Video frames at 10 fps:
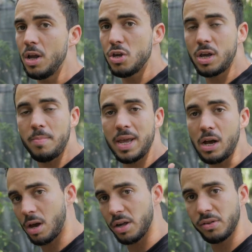You can make
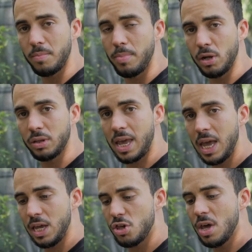a custom build
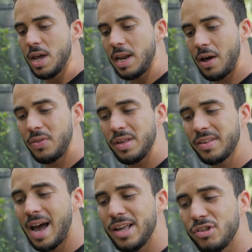cage. Now these
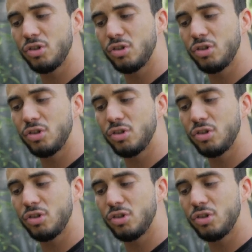guys